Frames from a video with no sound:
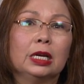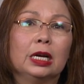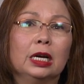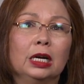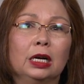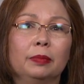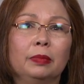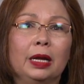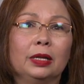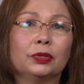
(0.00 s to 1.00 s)

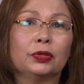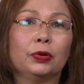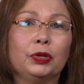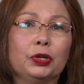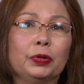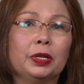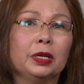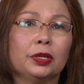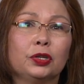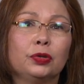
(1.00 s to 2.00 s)
In the
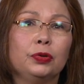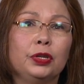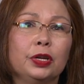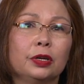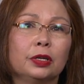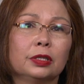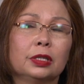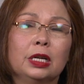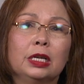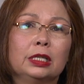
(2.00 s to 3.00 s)
nearly 2 years
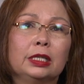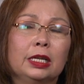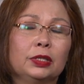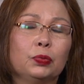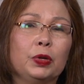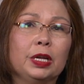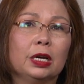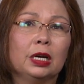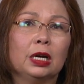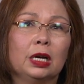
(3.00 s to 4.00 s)
since
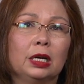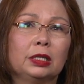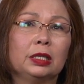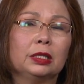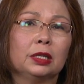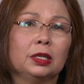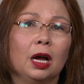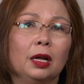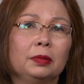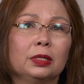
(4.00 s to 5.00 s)
since the
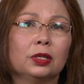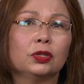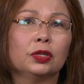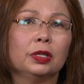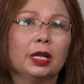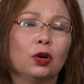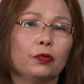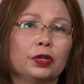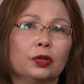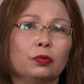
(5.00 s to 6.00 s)
Dodd decision that
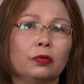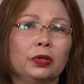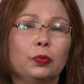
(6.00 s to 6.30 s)
overturned Roe v.